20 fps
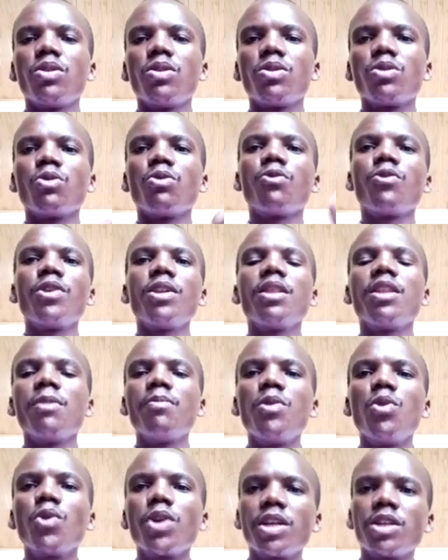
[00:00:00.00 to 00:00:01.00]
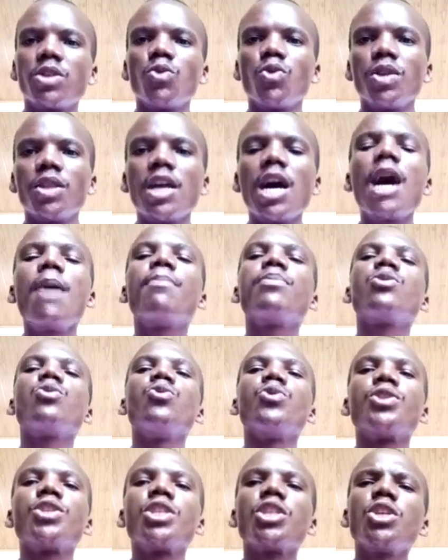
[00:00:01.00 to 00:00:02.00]
to fill the burette with, up
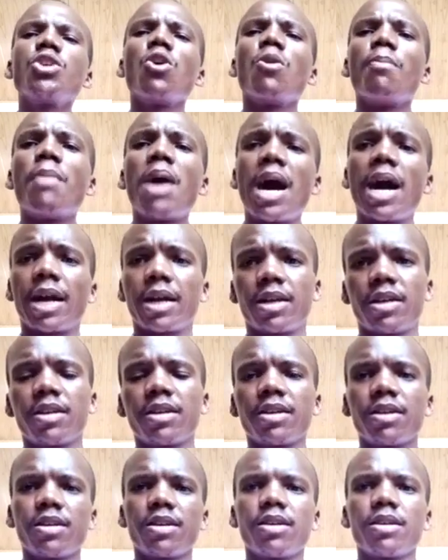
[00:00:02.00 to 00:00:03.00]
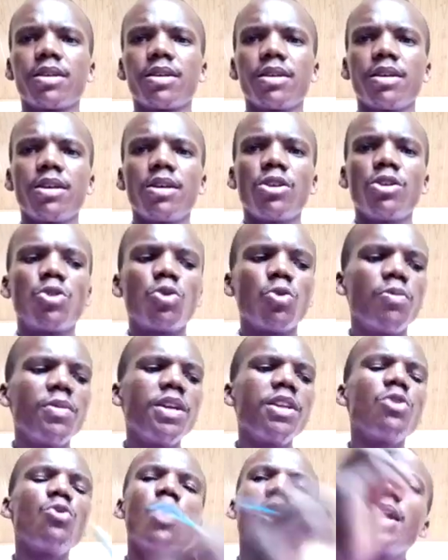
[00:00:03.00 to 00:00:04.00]
to 0 mark. To
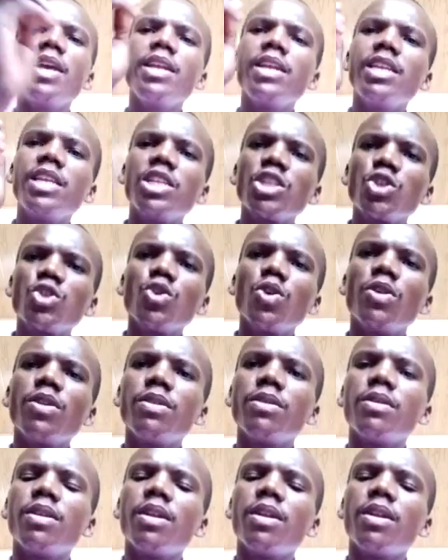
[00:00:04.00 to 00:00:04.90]
mean your initial